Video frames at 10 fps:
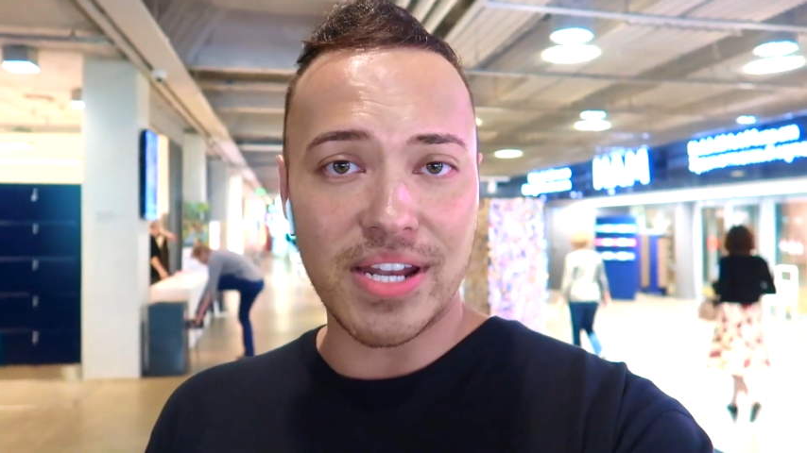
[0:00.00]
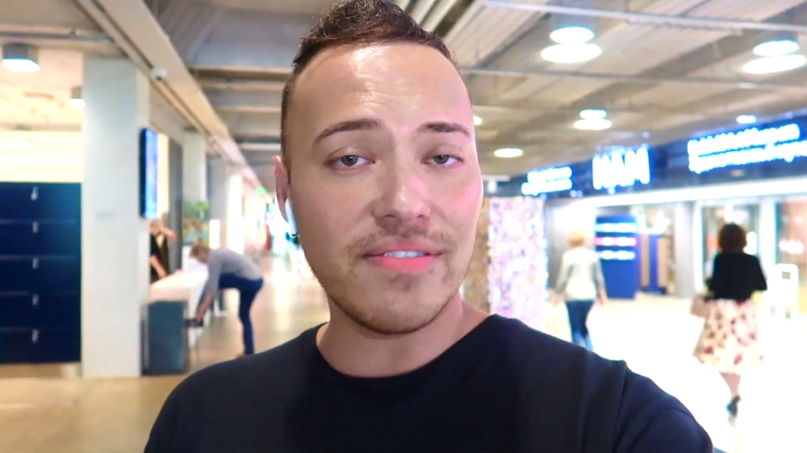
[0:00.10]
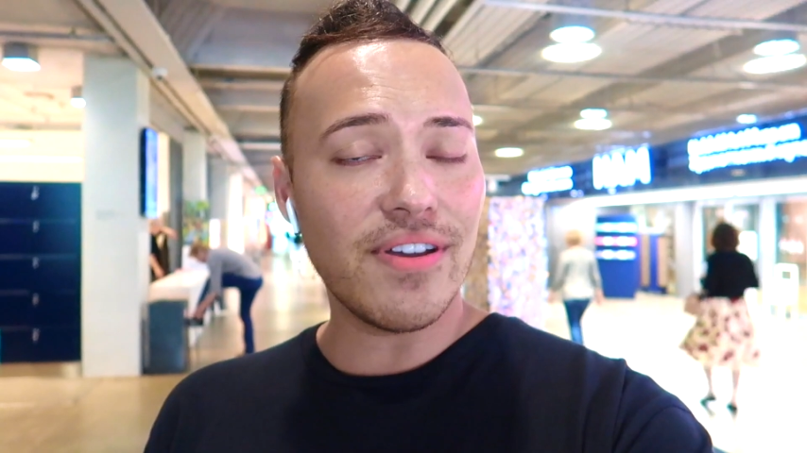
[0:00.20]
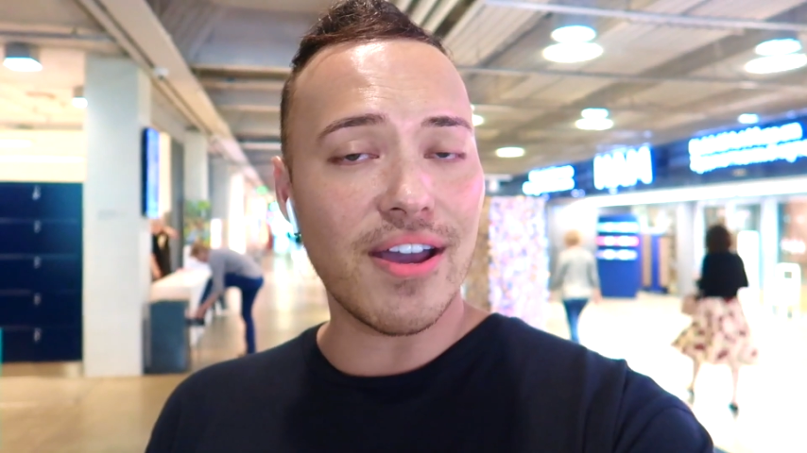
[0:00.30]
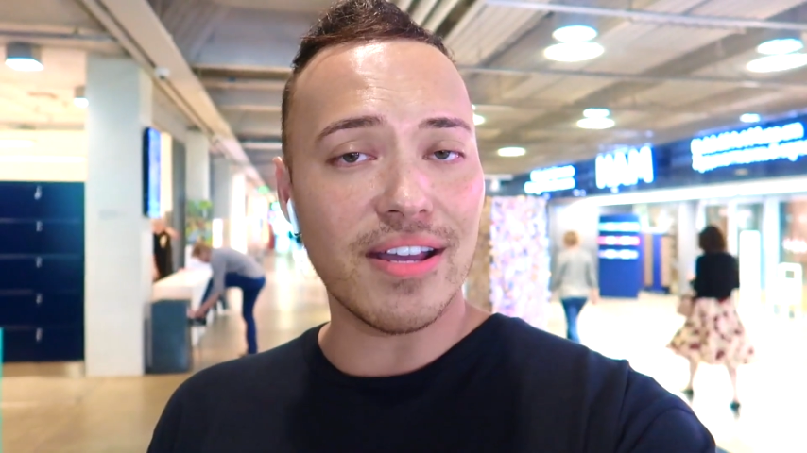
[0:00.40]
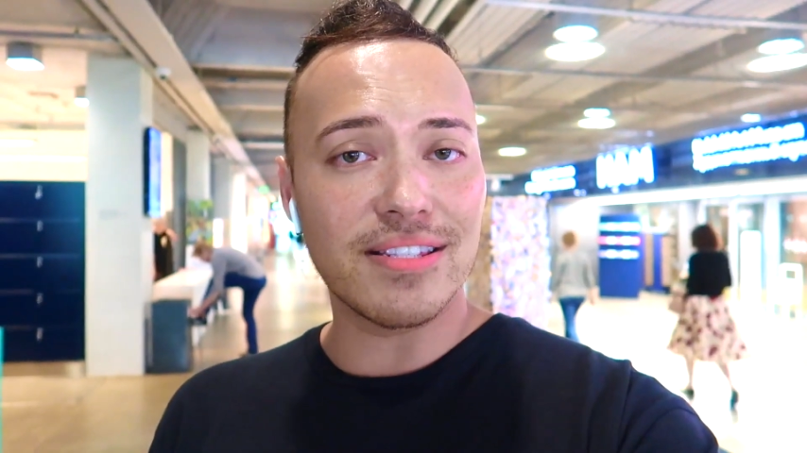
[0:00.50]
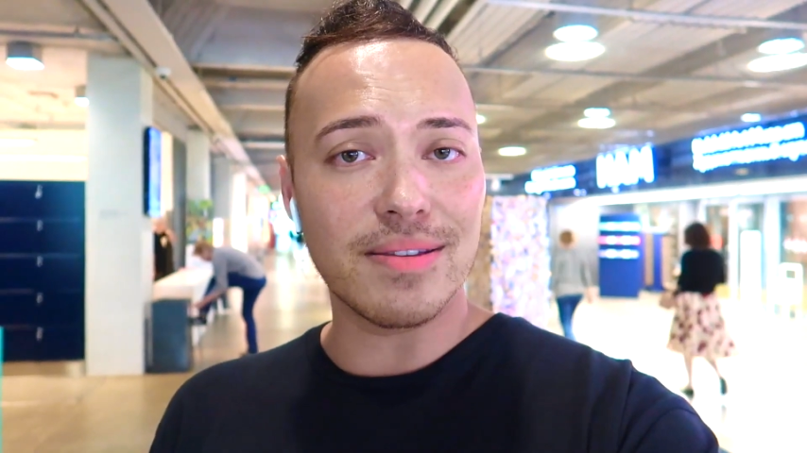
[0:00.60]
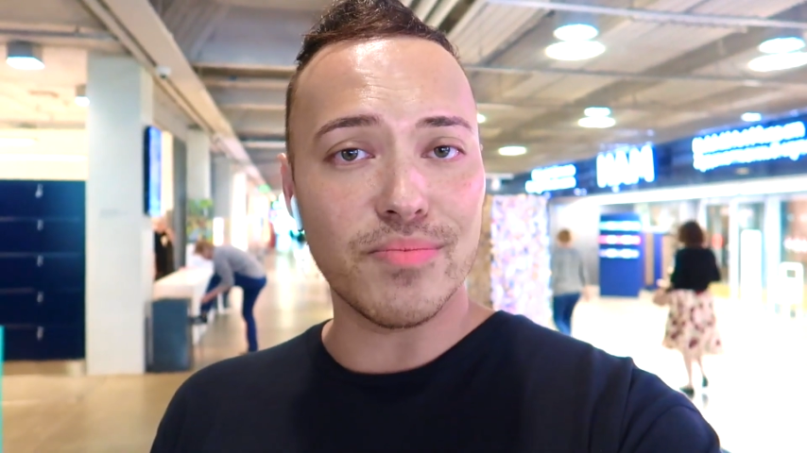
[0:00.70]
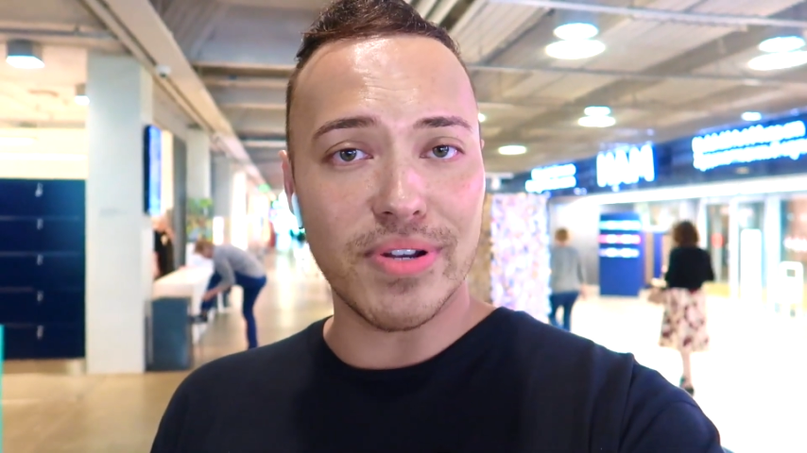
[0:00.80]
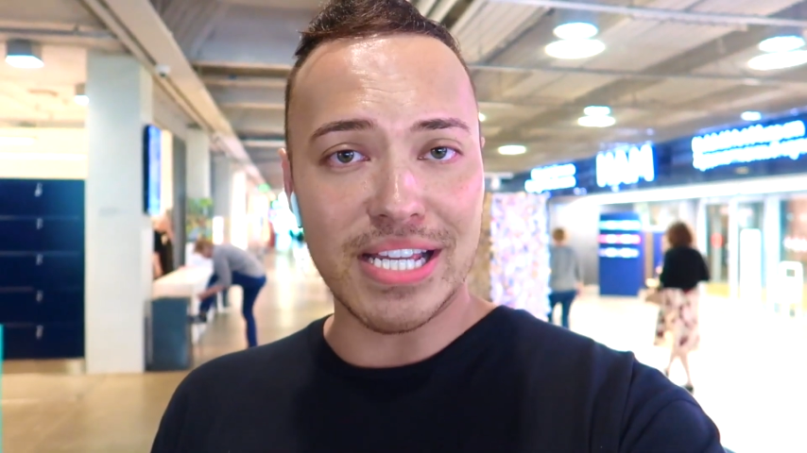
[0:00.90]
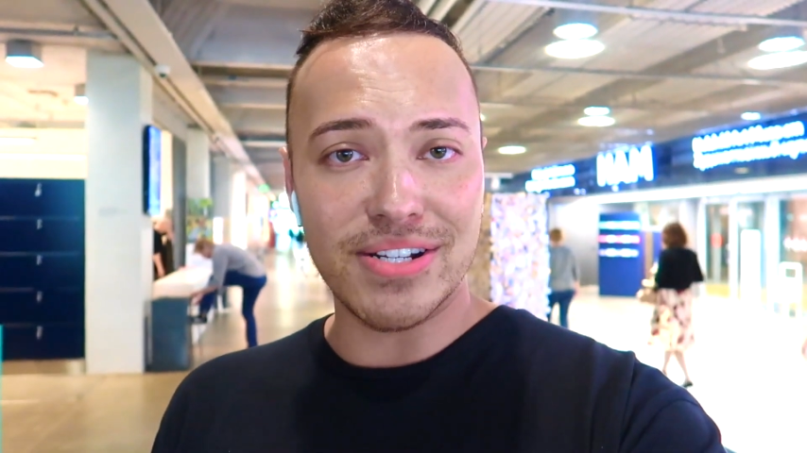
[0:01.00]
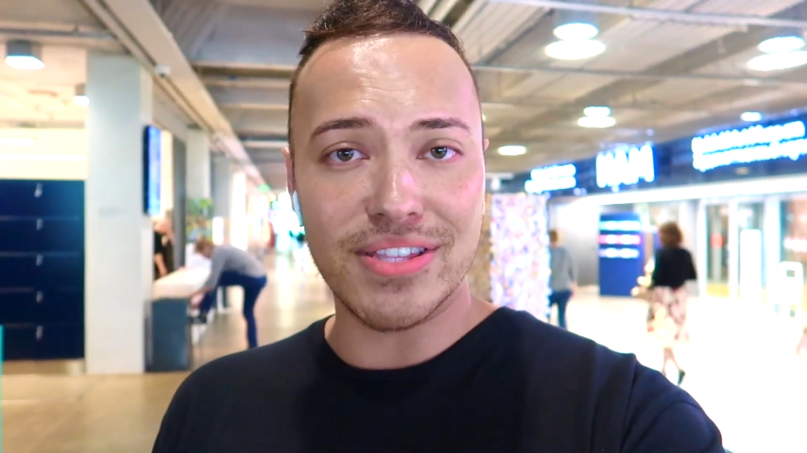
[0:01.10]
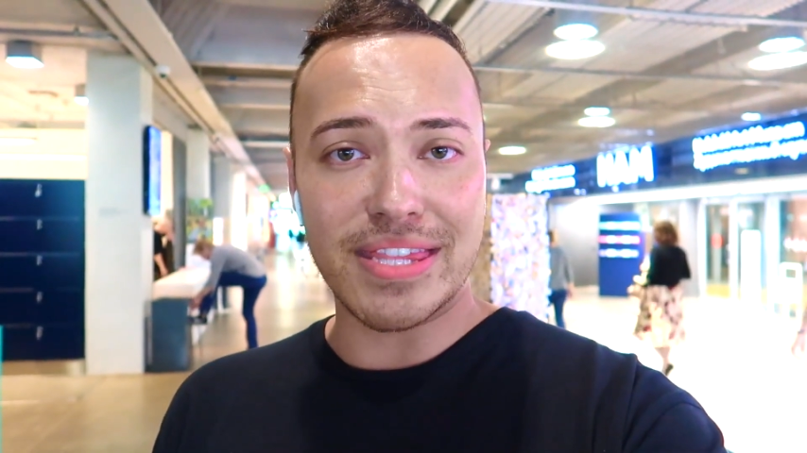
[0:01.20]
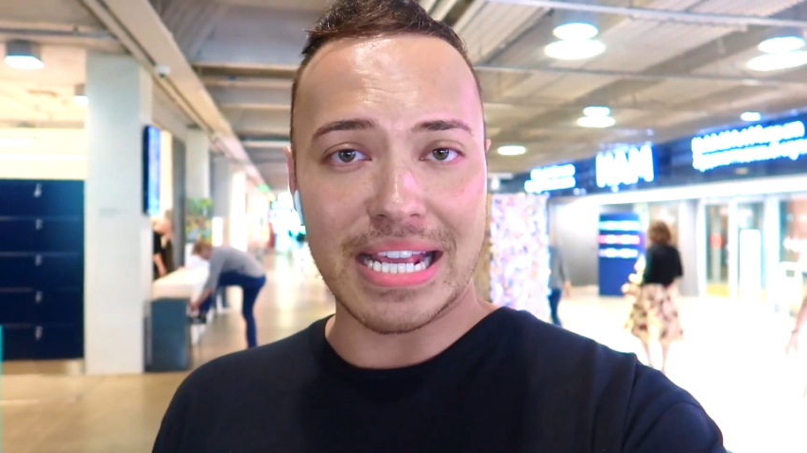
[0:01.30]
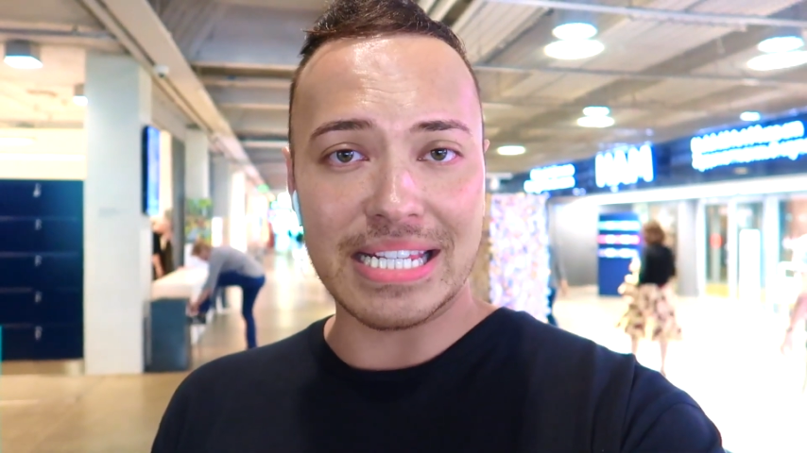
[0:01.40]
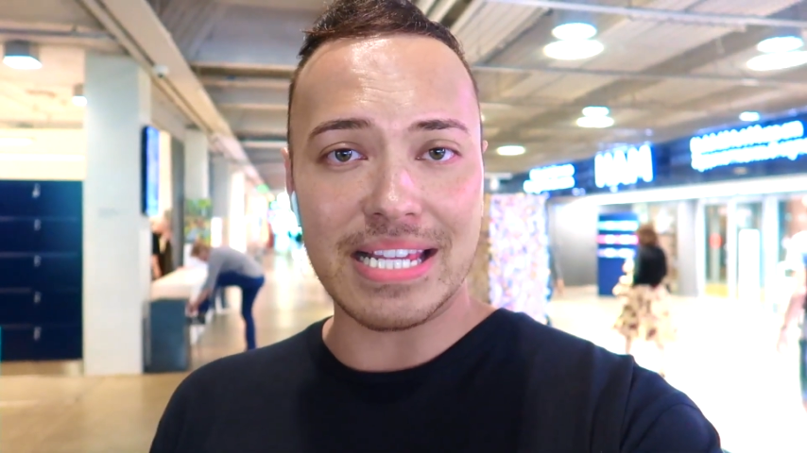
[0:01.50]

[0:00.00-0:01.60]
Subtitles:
I've heard some really good things